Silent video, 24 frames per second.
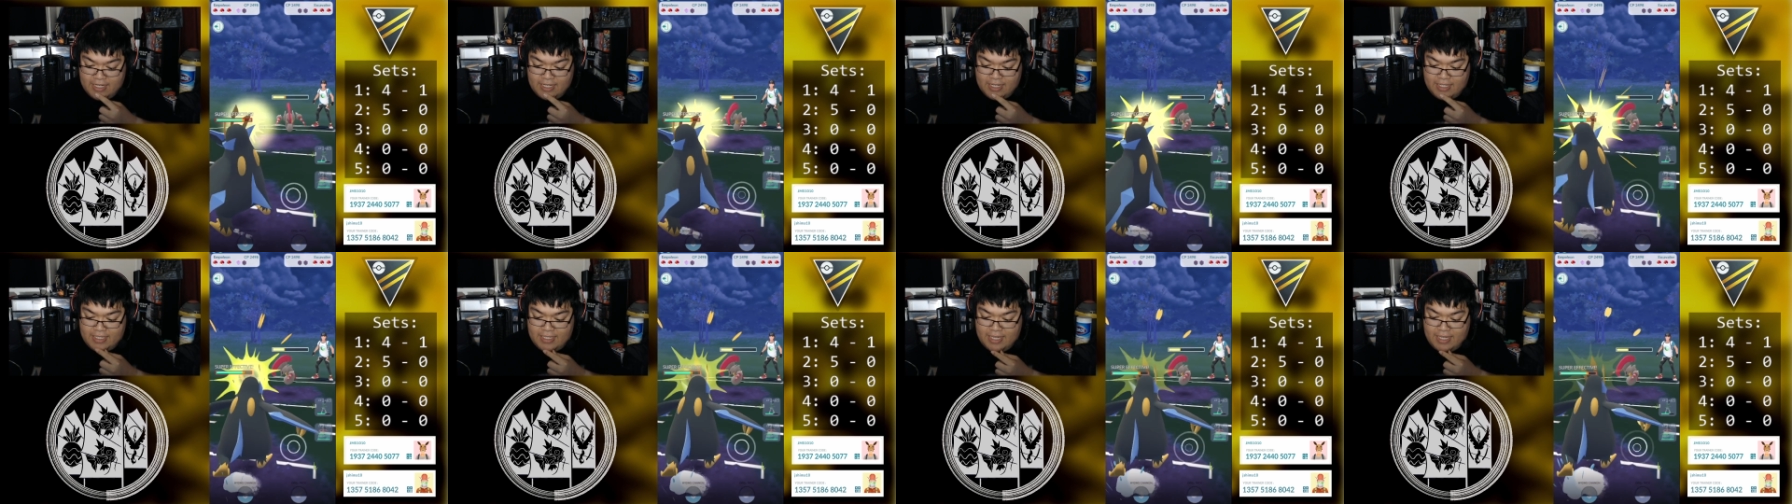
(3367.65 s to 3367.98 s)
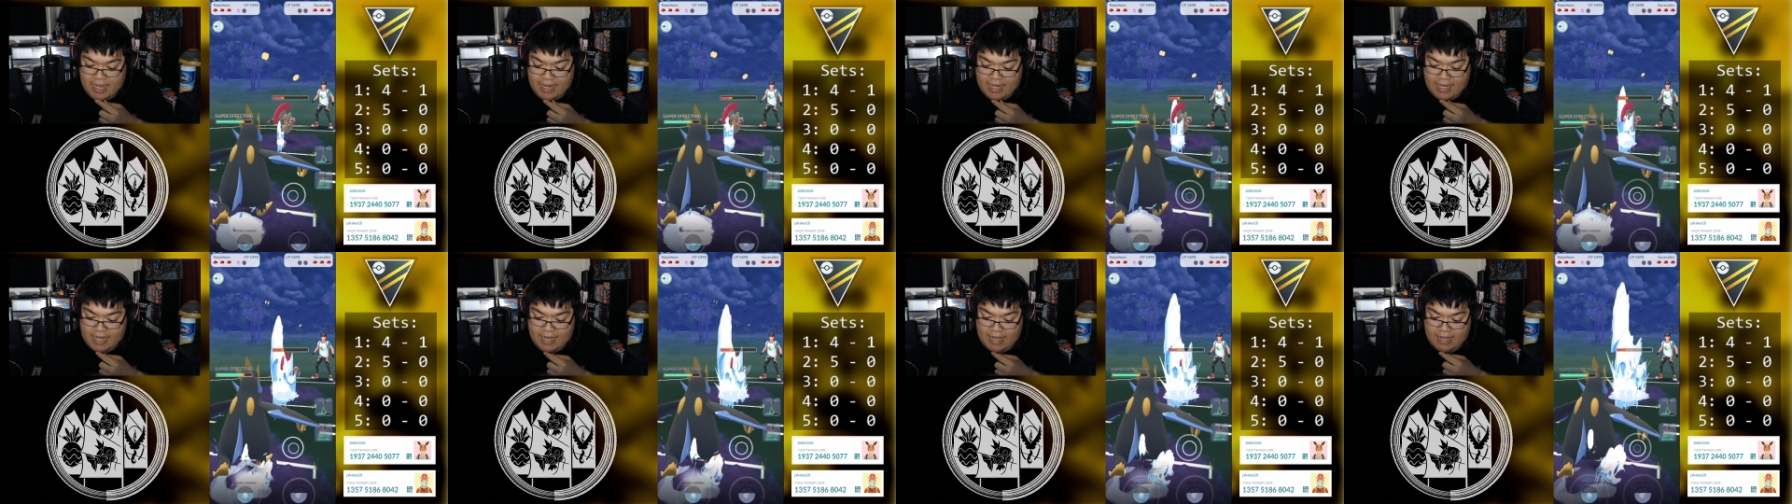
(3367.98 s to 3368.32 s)

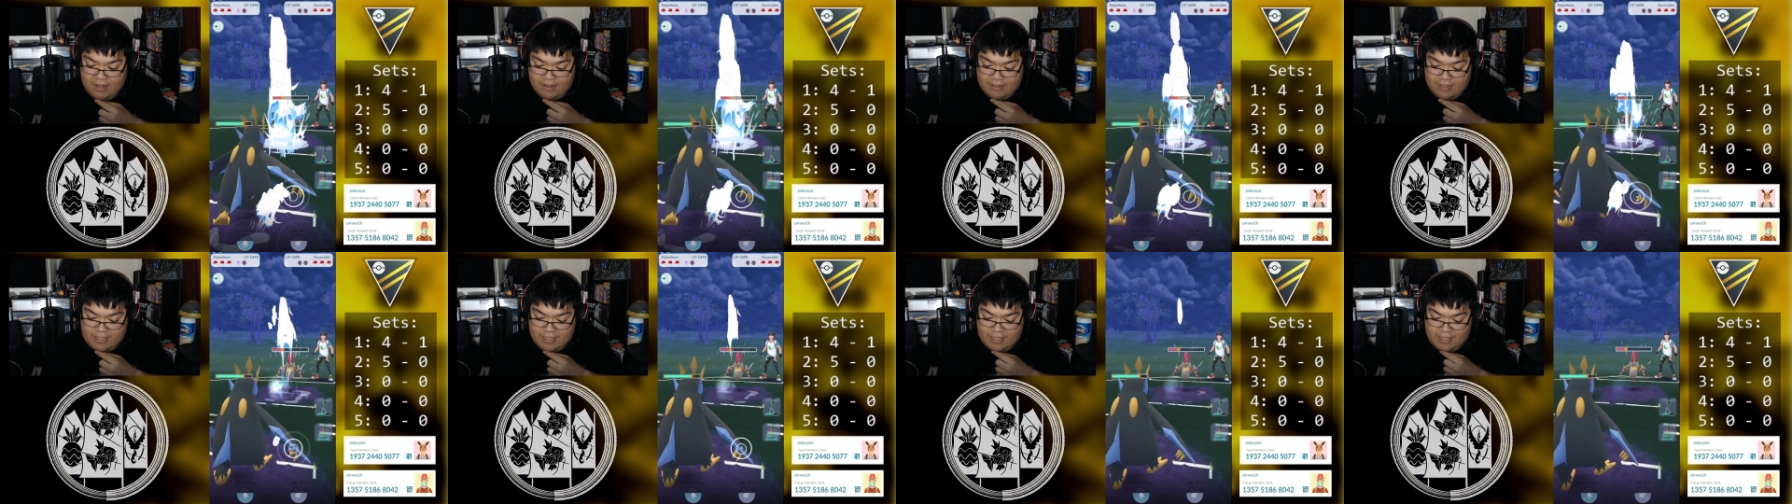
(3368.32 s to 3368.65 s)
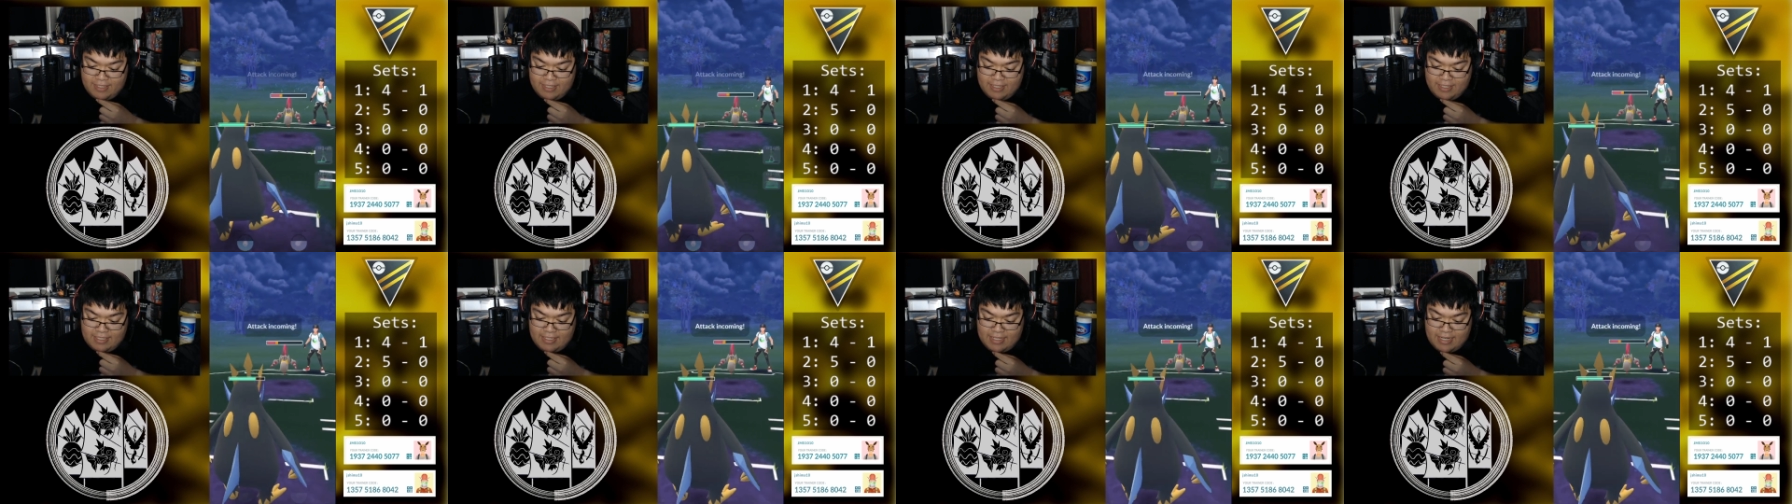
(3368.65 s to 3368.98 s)
take out
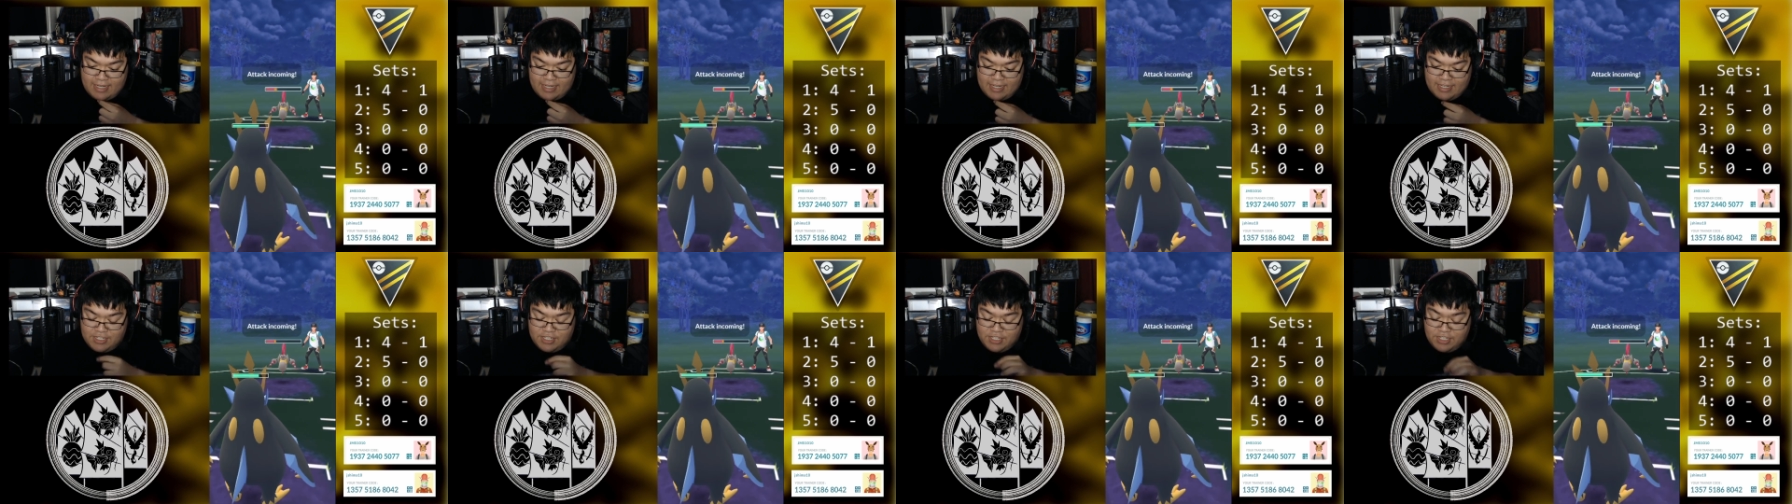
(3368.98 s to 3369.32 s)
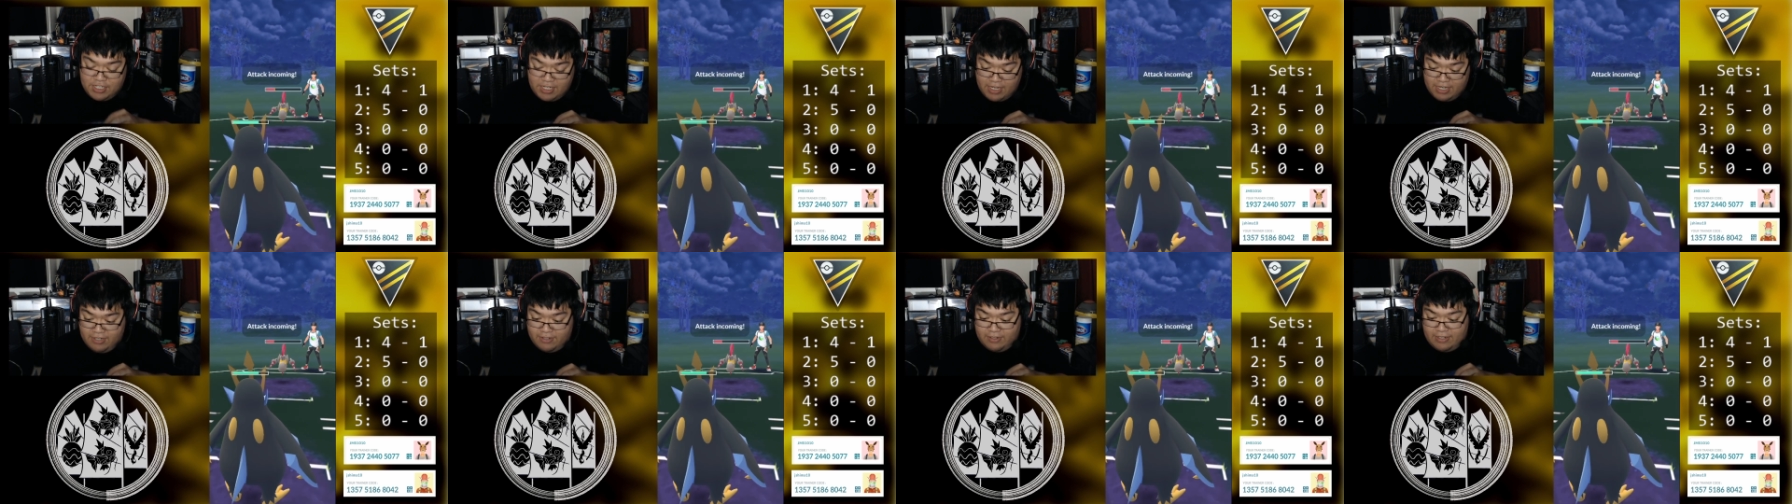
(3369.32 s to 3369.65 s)
the second
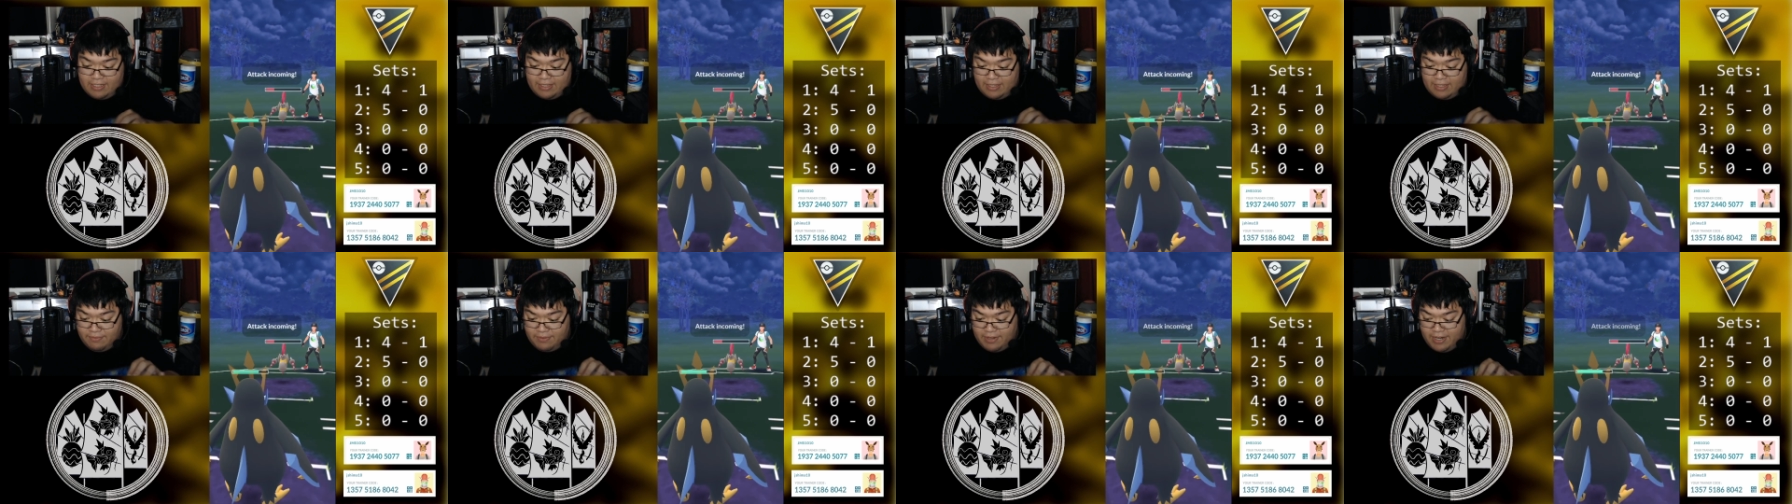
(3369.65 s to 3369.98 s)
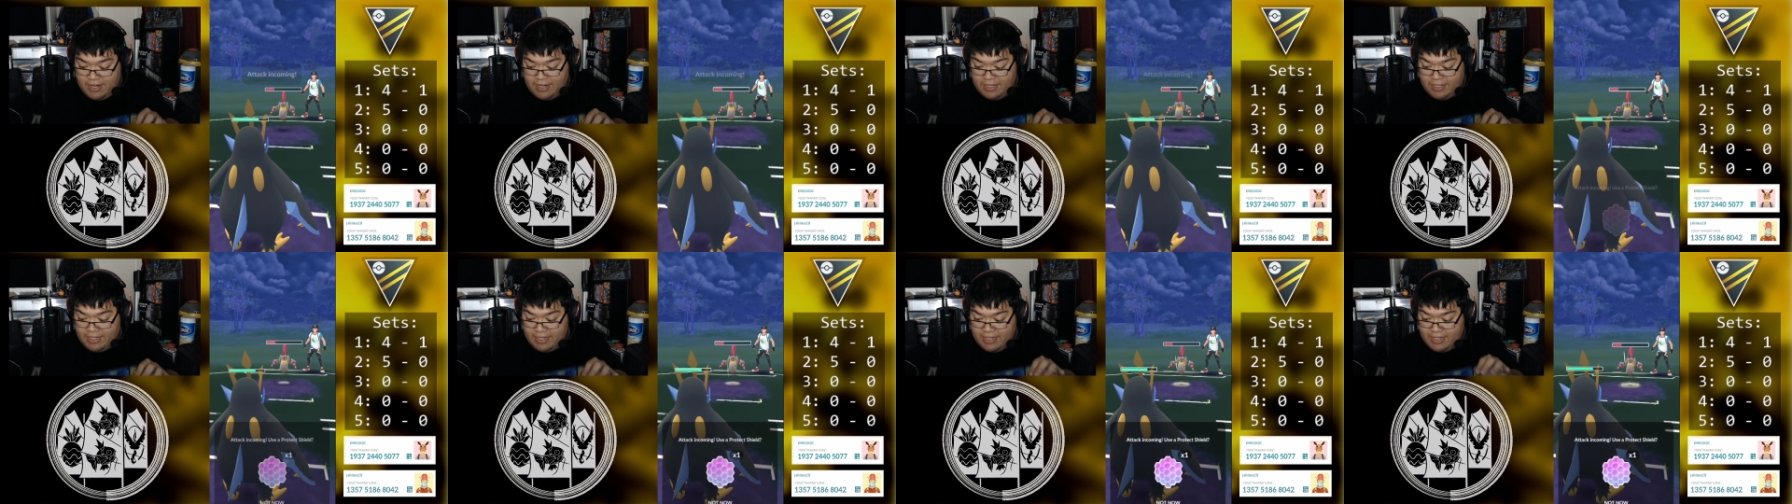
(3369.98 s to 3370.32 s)
shield at the very
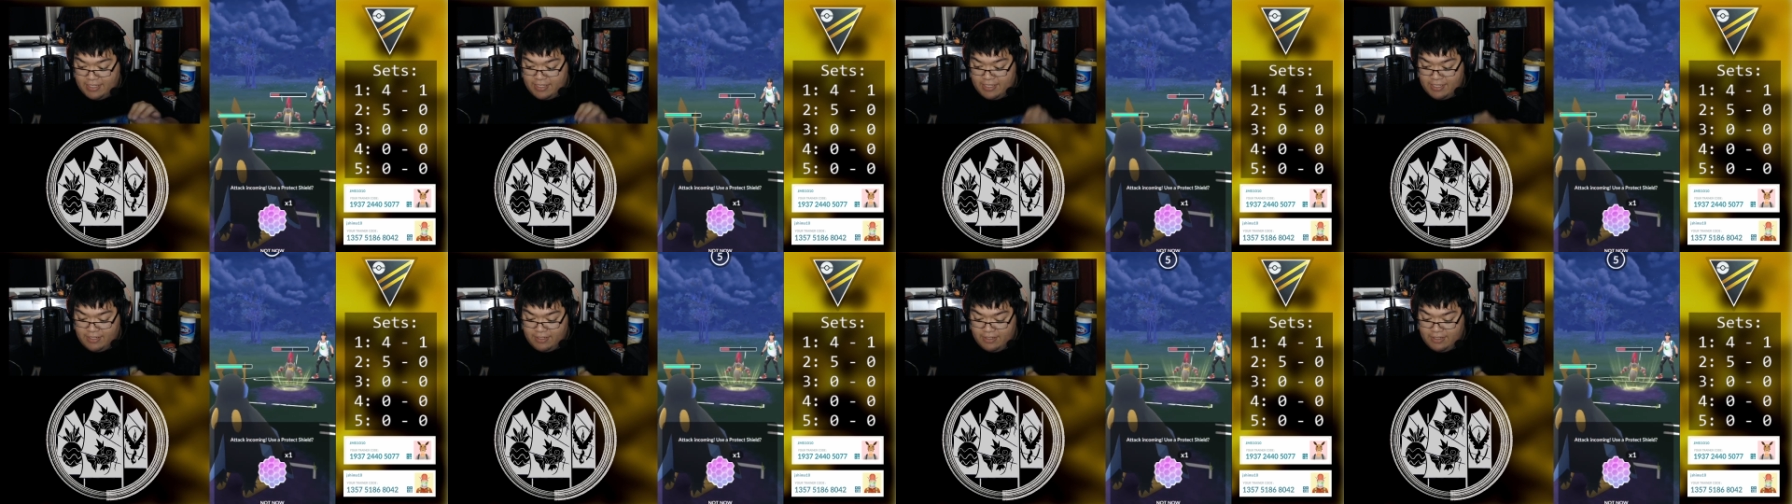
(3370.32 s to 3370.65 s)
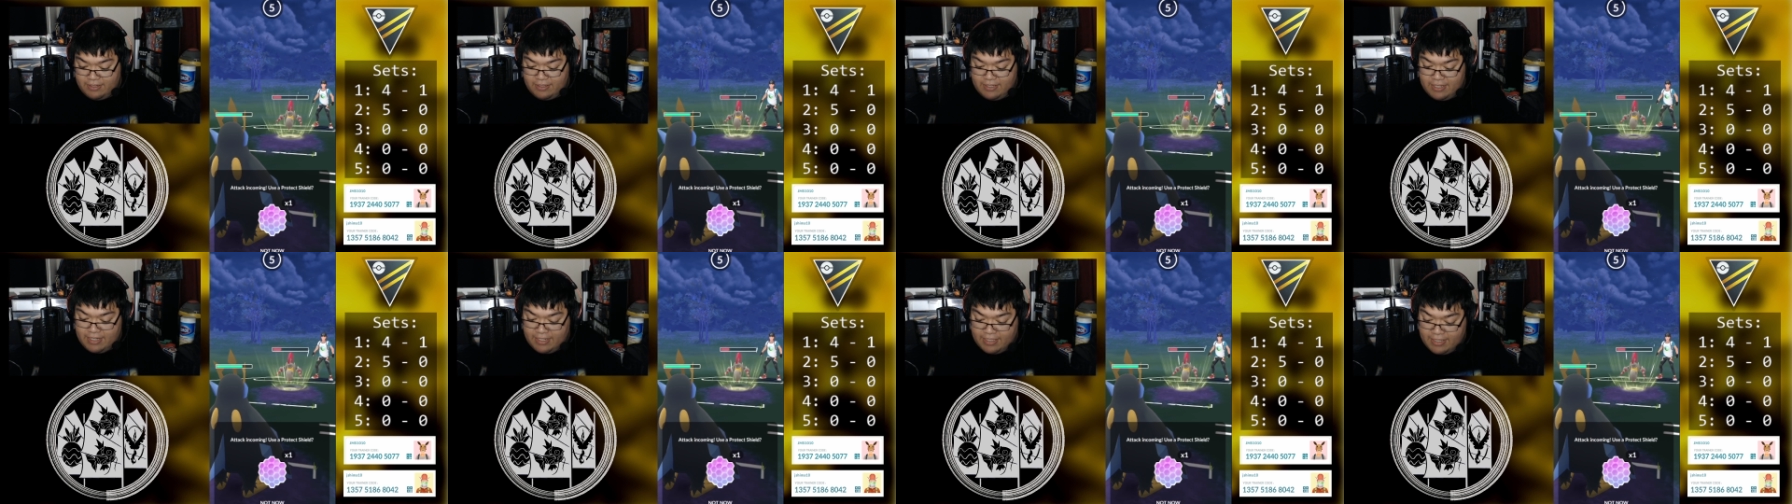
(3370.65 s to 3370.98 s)
least, so I'll
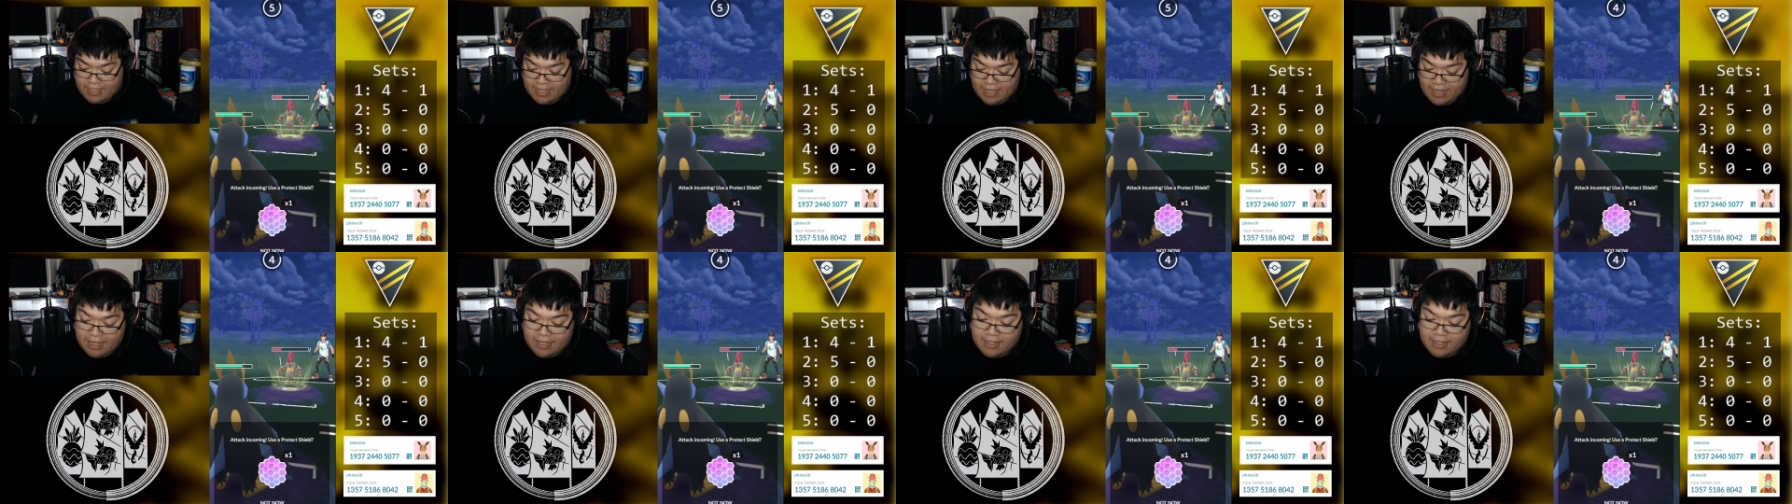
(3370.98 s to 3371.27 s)
take that.